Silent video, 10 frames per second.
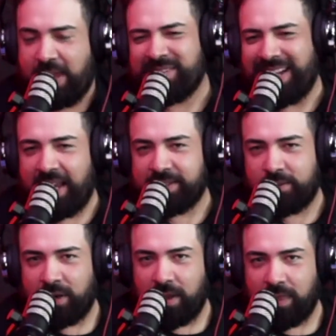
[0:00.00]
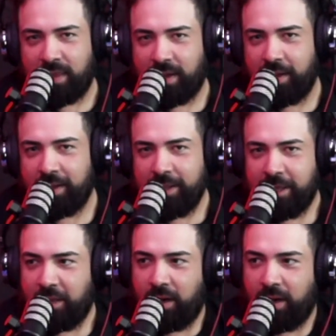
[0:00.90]
an accident where I thought,
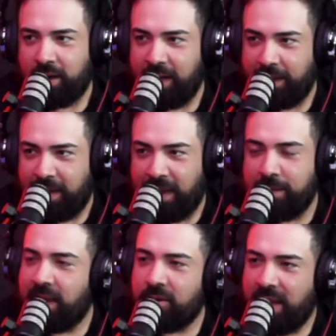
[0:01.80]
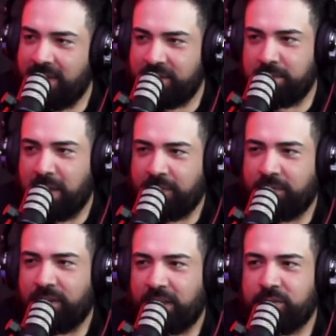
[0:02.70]
all right, I don't have this mic
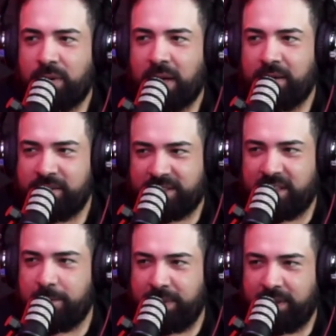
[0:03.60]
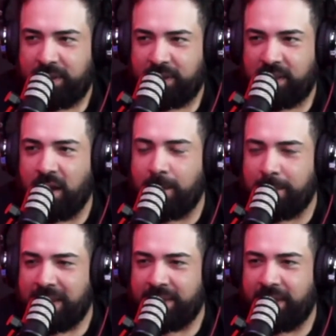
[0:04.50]
for like 2 hours. It's gonna be gone
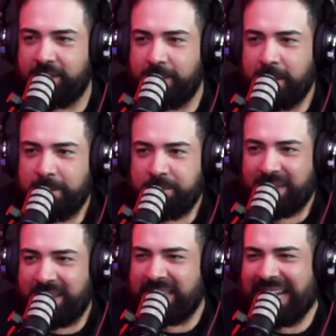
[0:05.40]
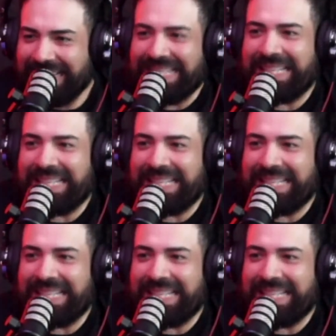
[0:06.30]
by then, and then I did